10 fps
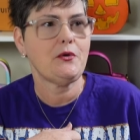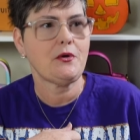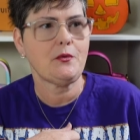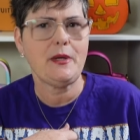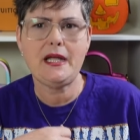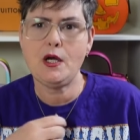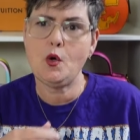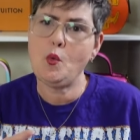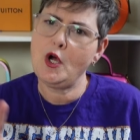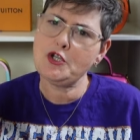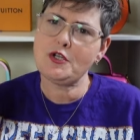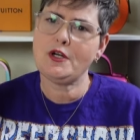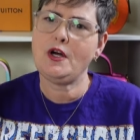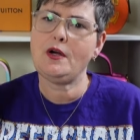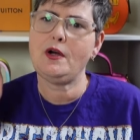or we can go wash our
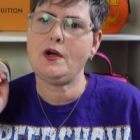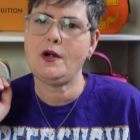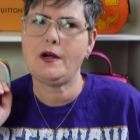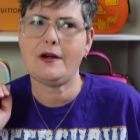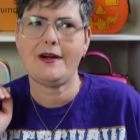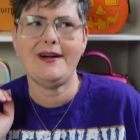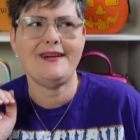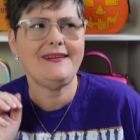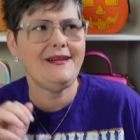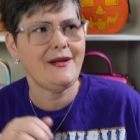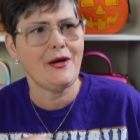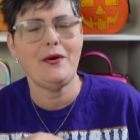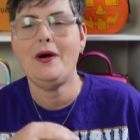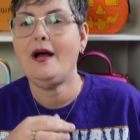car, you know,